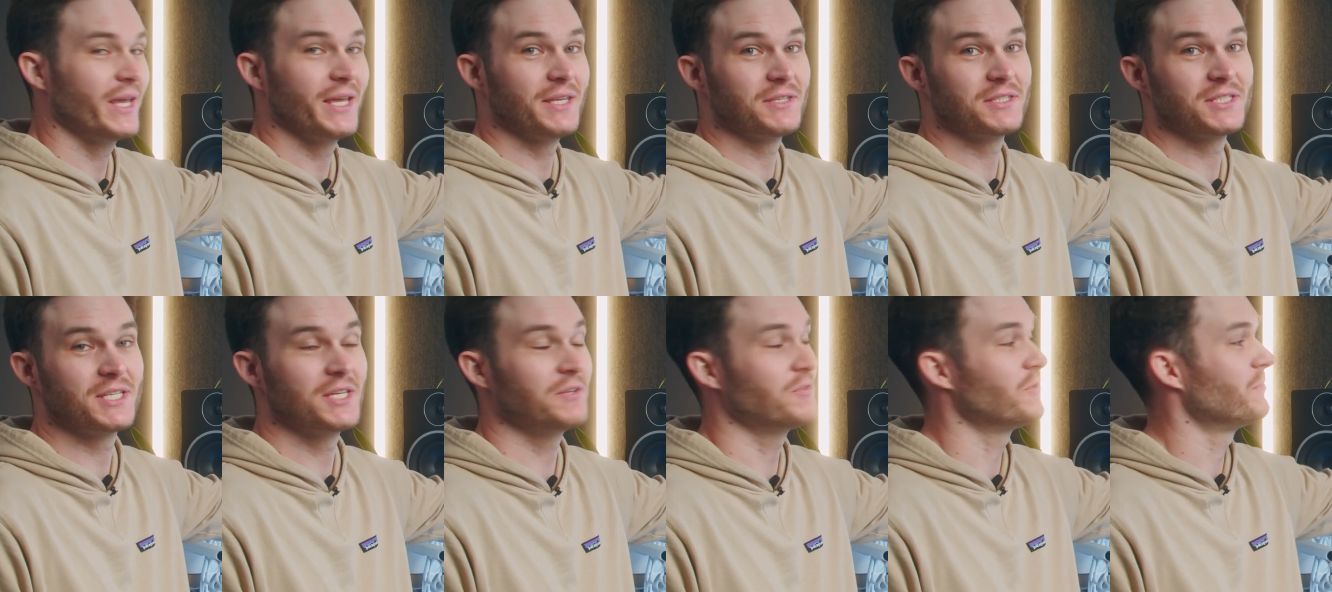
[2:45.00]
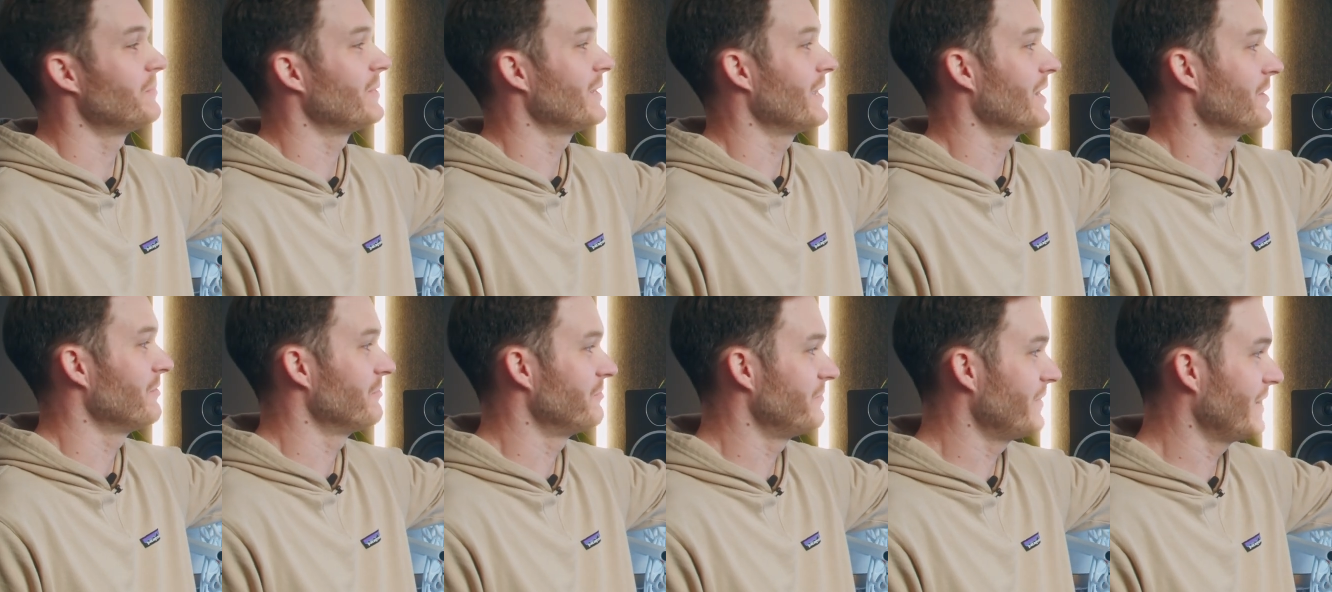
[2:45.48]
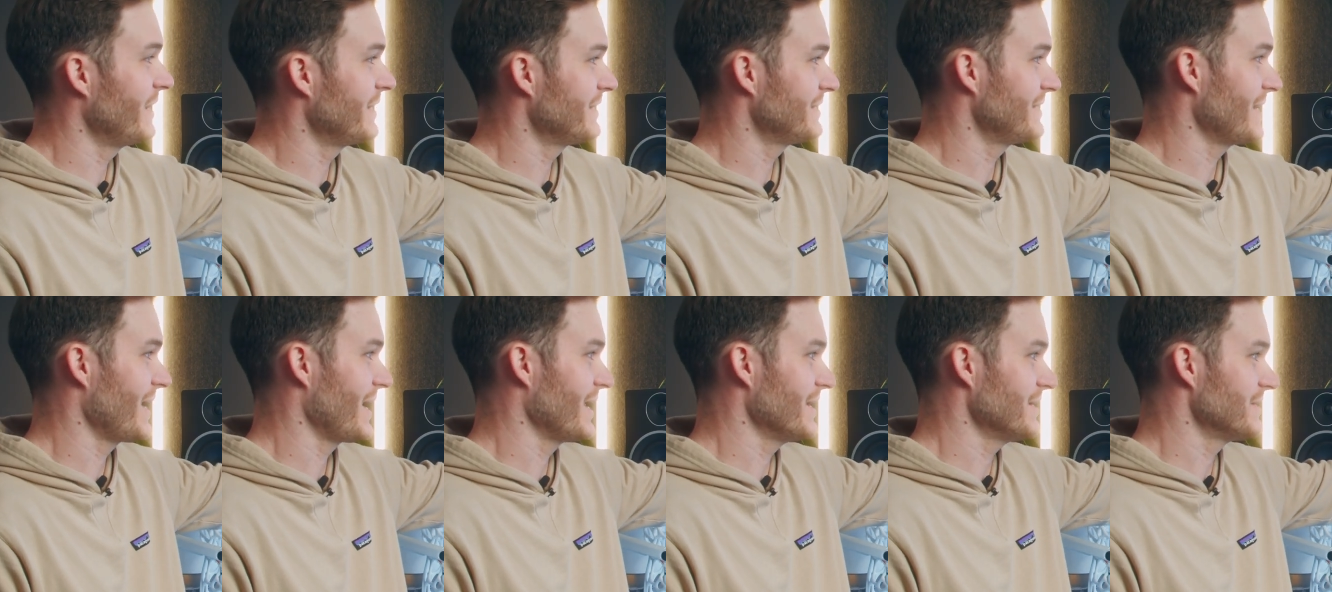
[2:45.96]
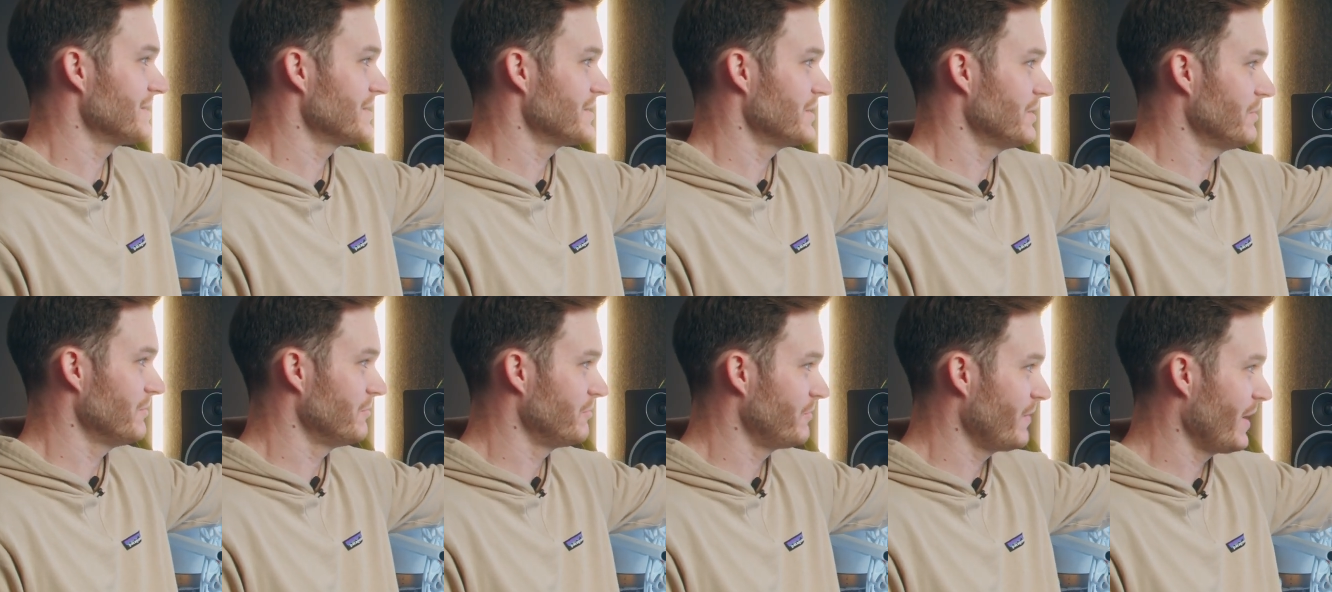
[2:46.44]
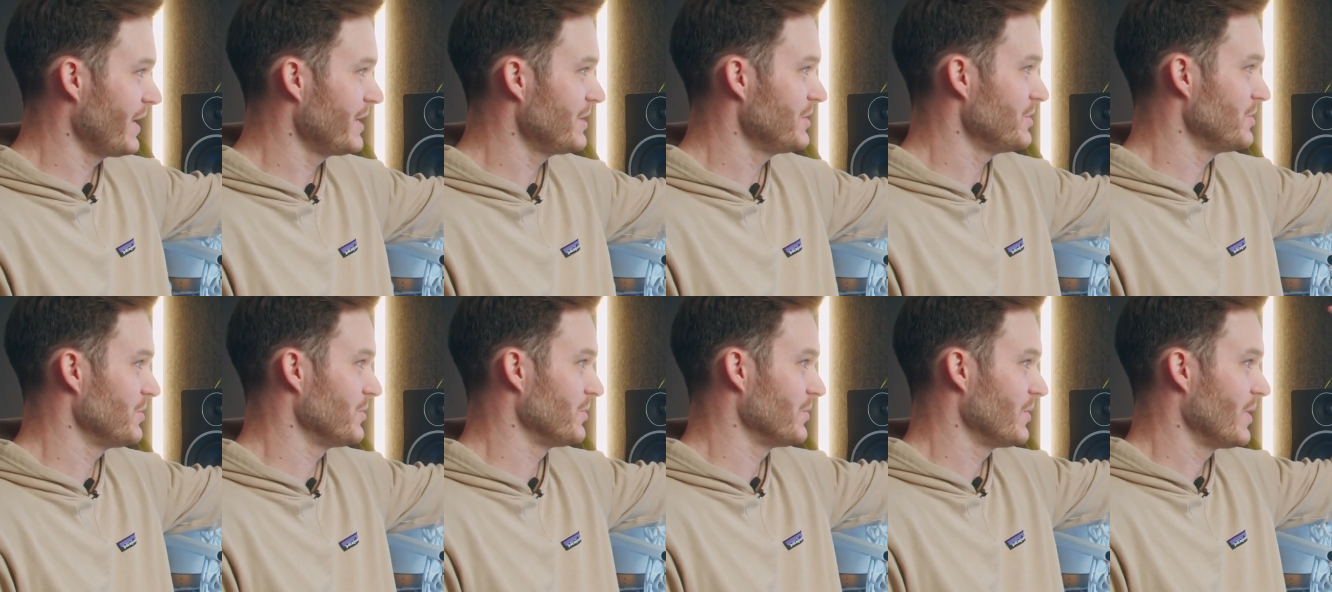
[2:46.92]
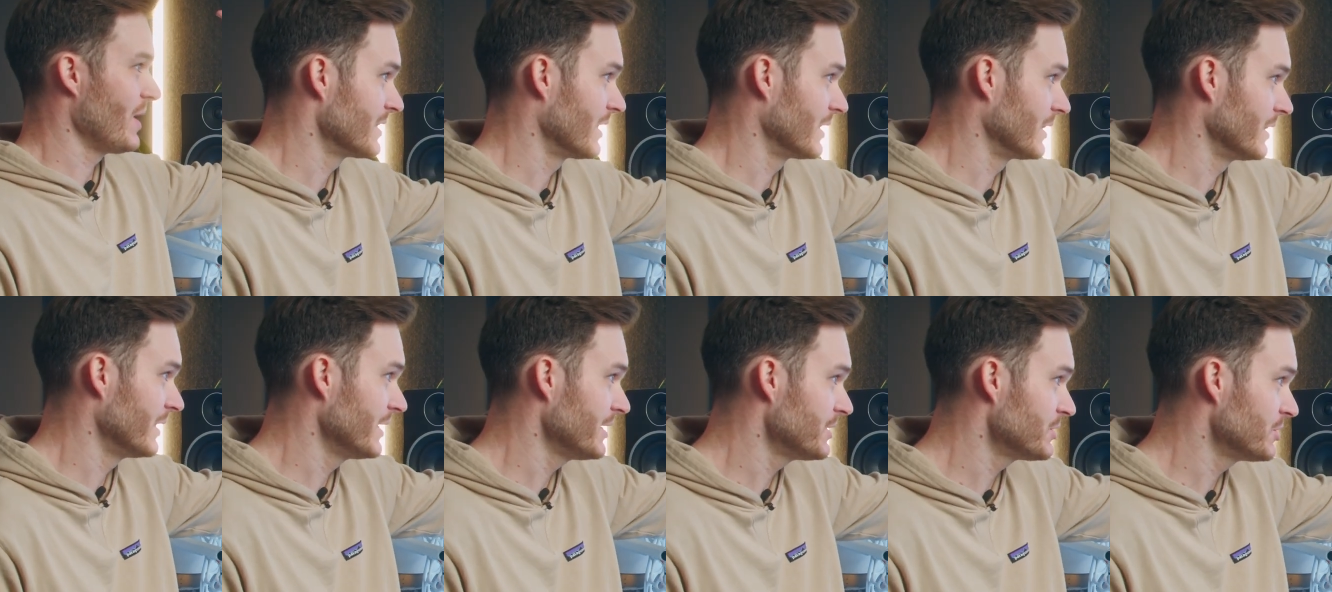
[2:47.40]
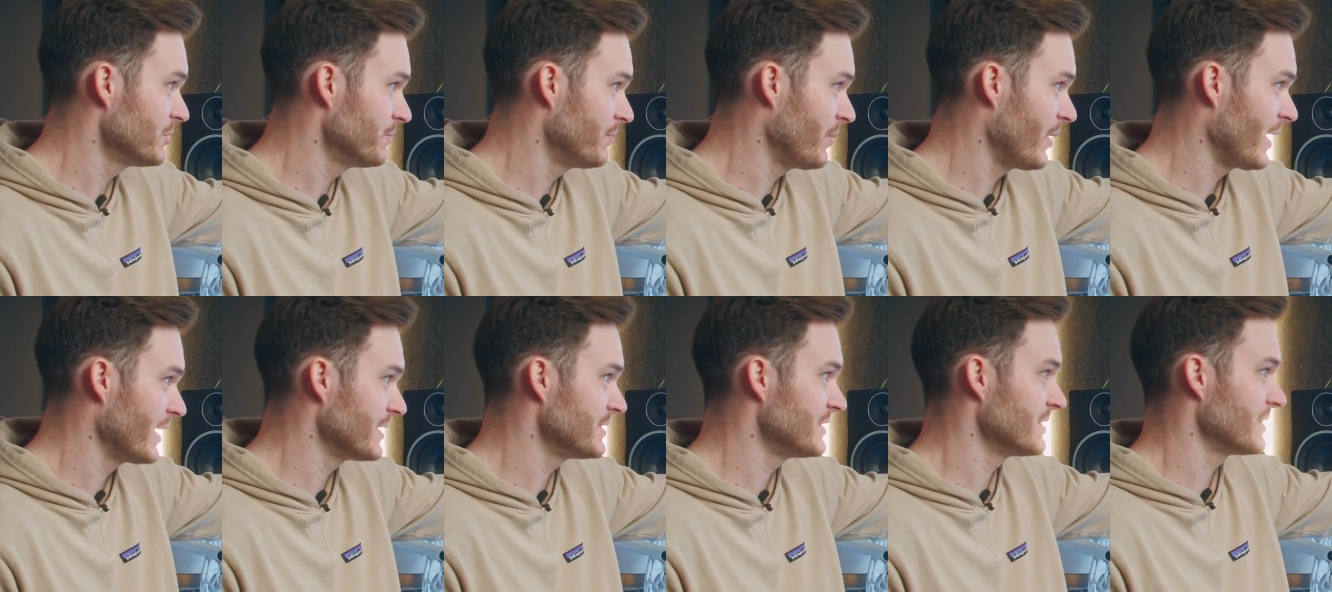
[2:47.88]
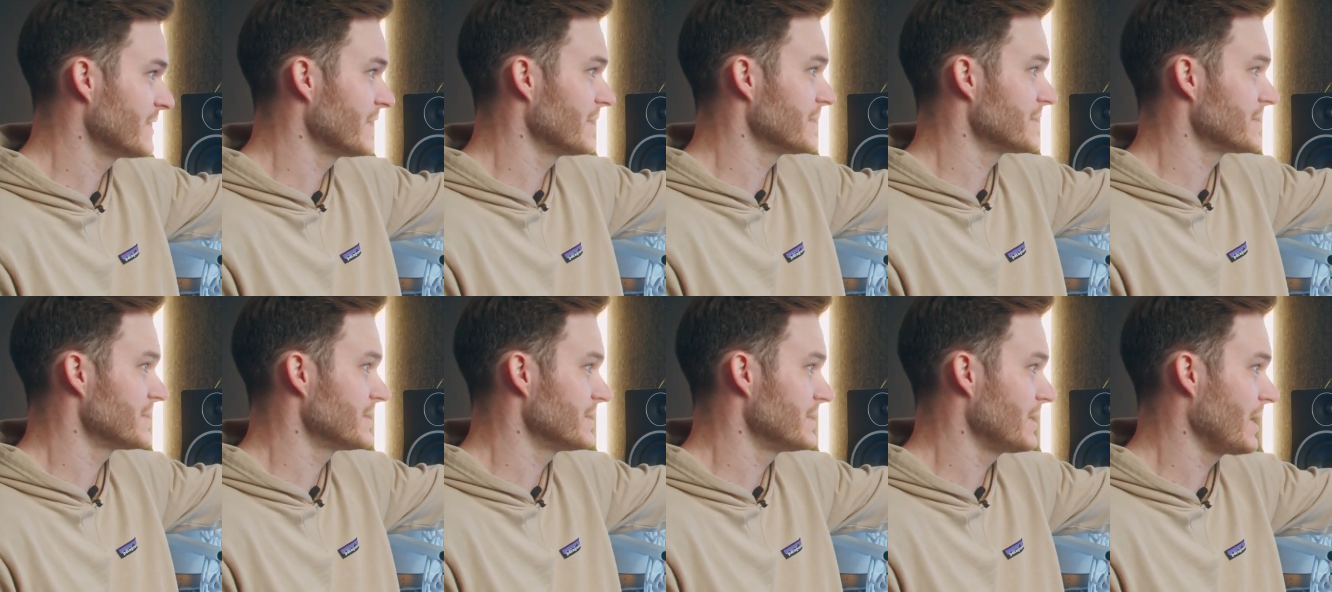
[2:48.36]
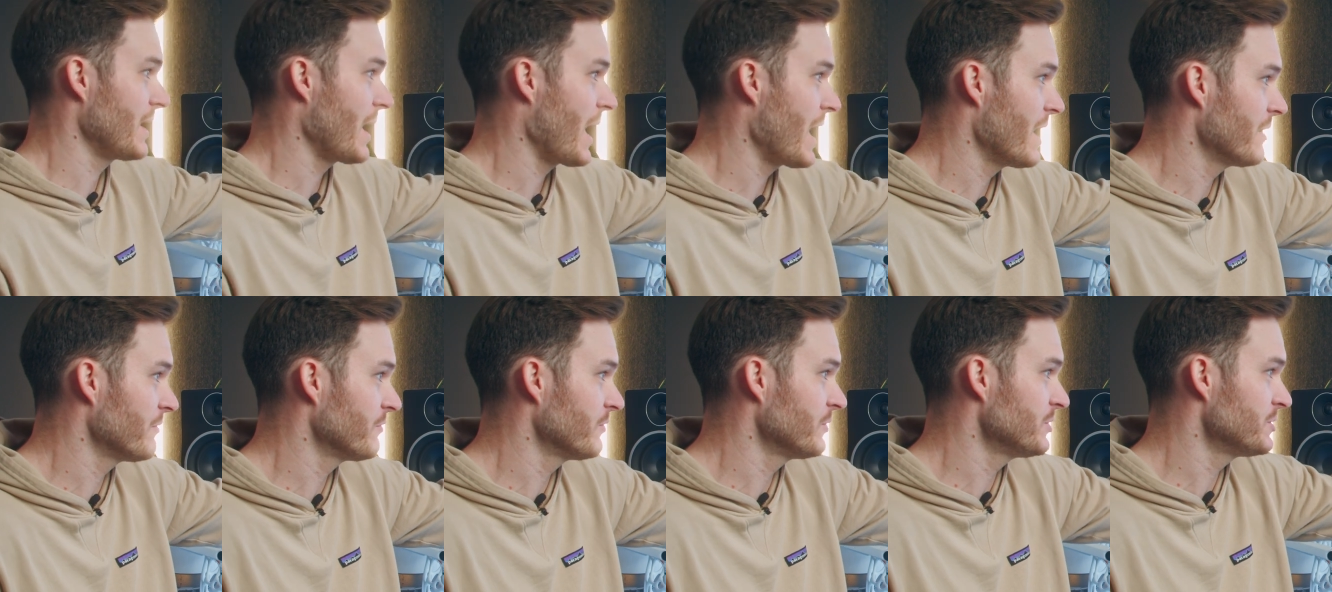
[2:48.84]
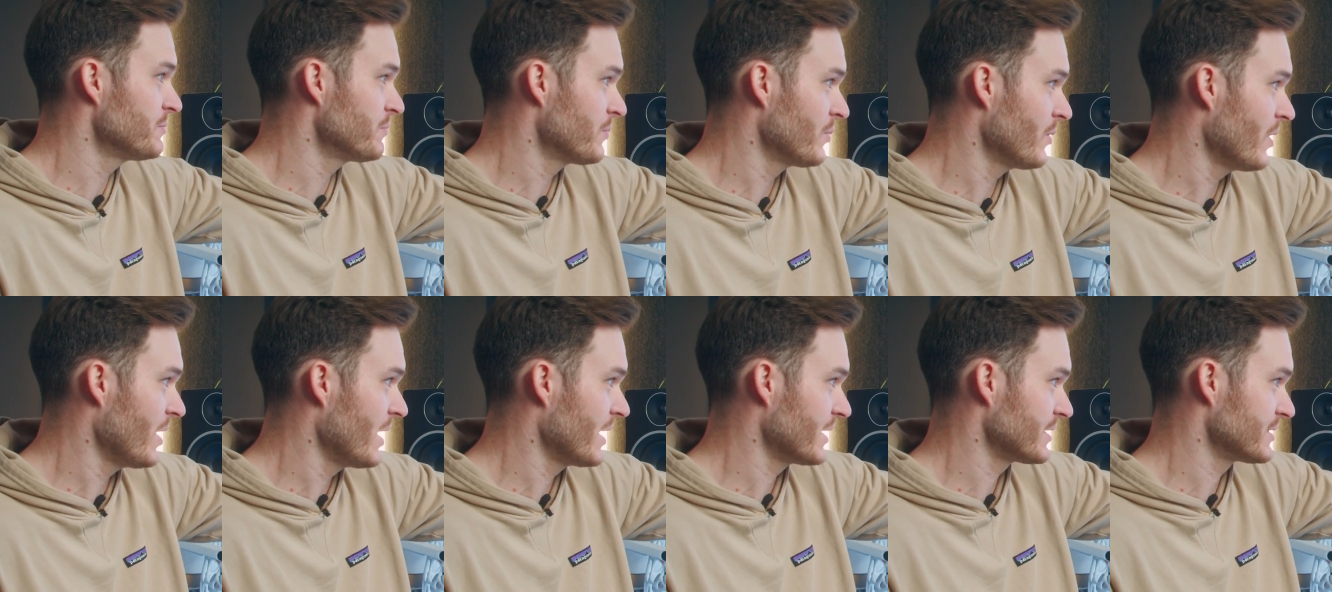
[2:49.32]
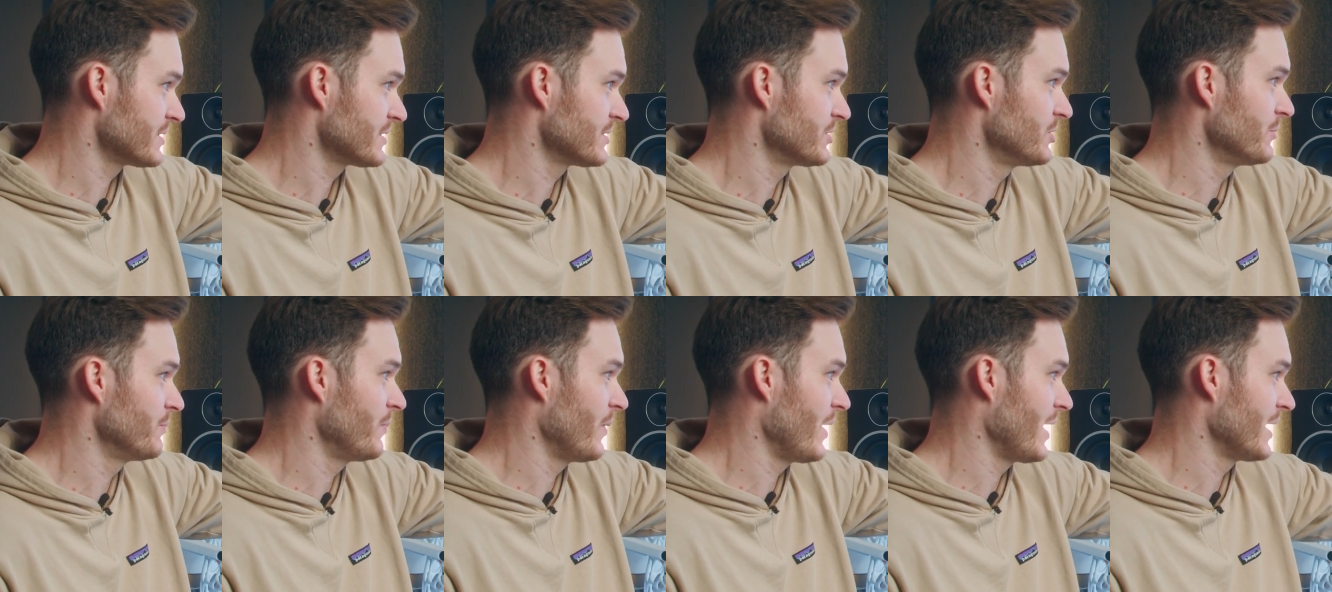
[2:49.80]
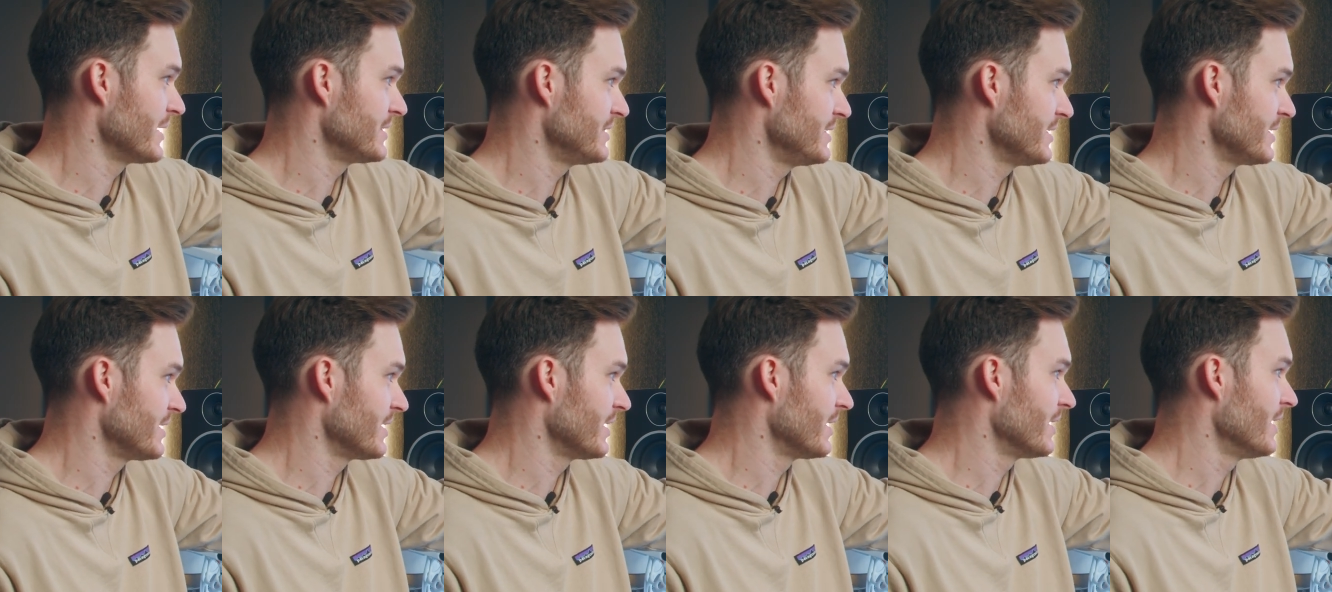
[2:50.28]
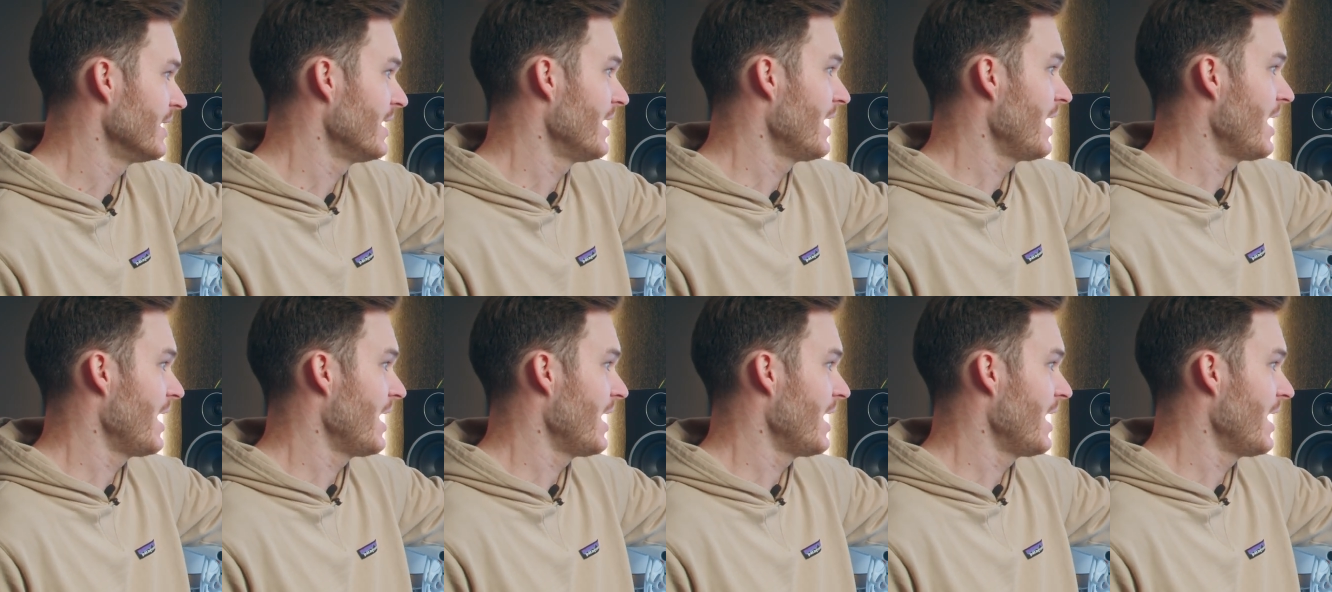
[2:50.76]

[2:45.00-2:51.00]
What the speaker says: It's given me event dates, the venue, the link to buy tickets, the average price to buy a ticket,